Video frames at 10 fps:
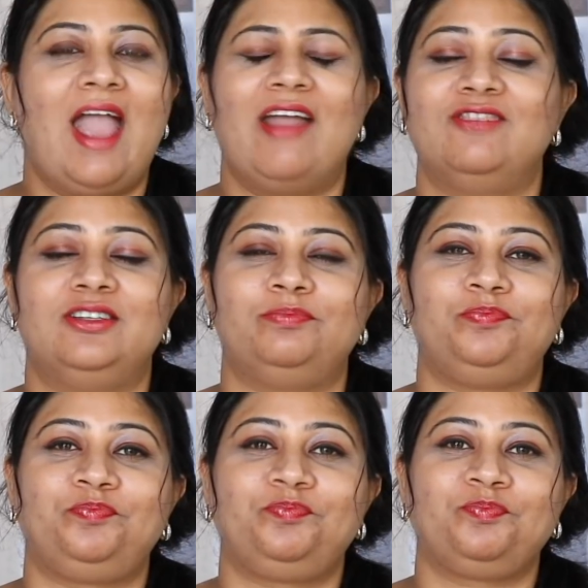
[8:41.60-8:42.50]
Heaven.
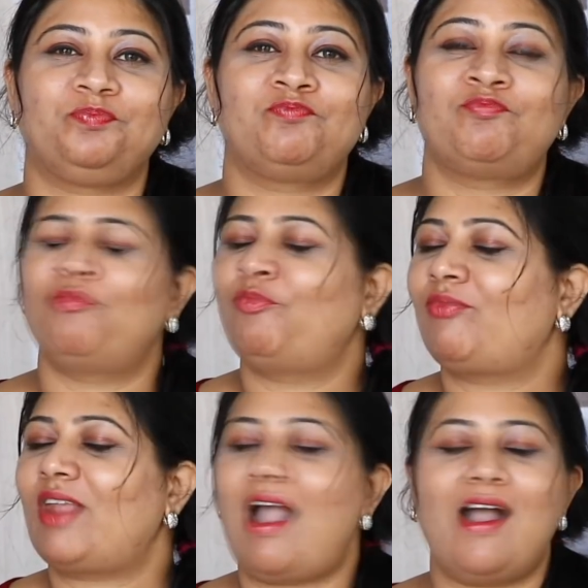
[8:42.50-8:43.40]

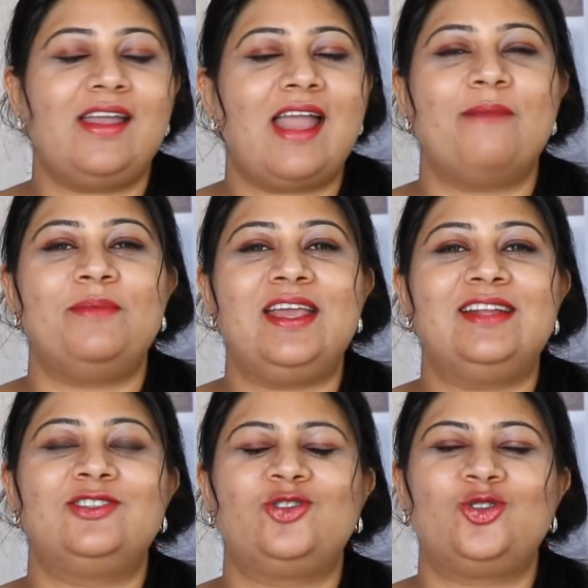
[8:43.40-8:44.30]
I am
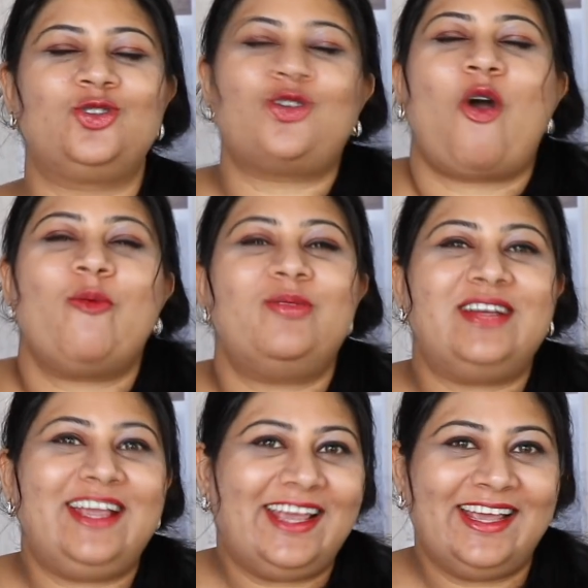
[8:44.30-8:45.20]
in
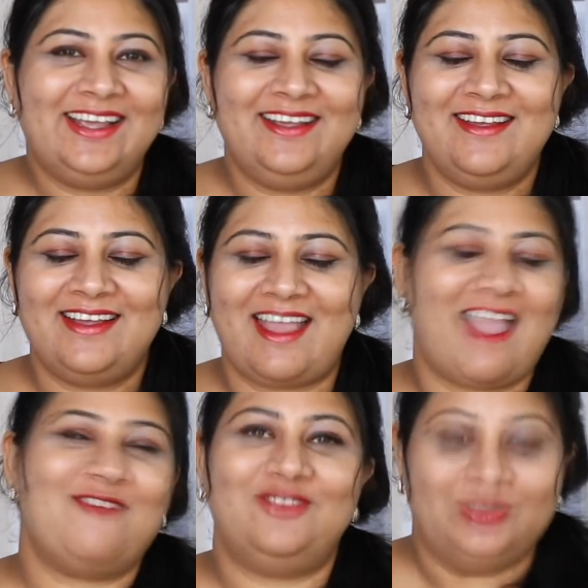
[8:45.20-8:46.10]
strawberry
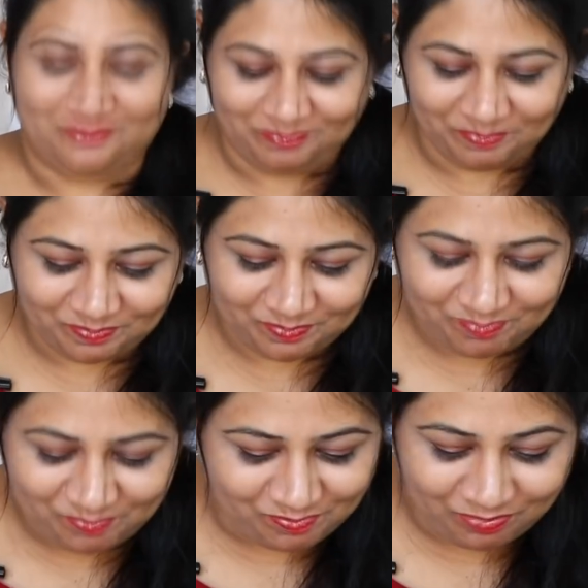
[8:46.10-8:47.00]
heaven.
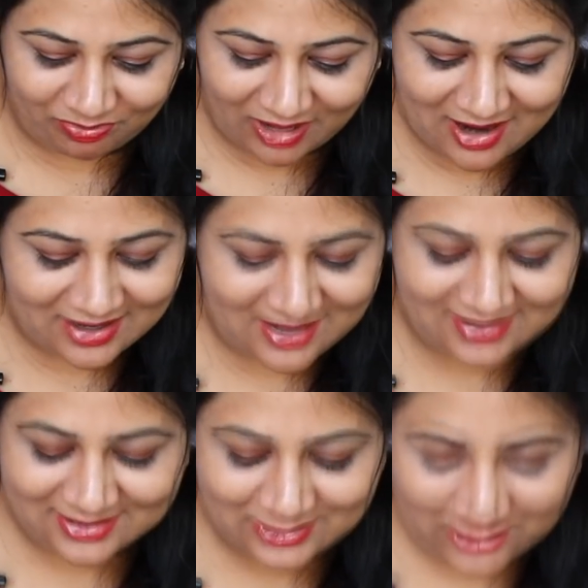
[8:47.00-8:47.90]
It
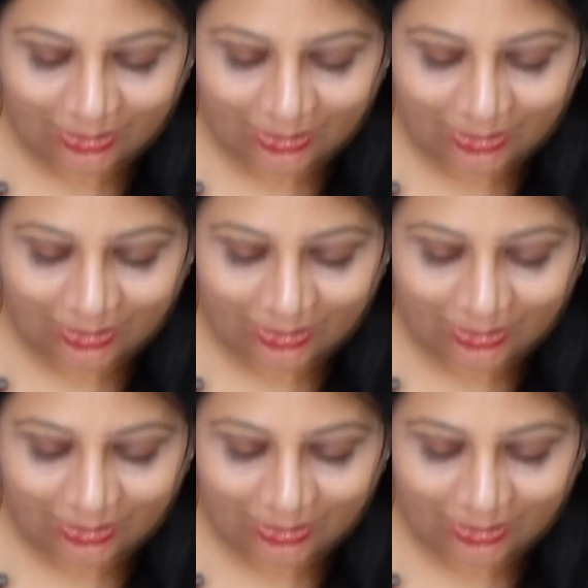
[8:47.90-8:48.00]
is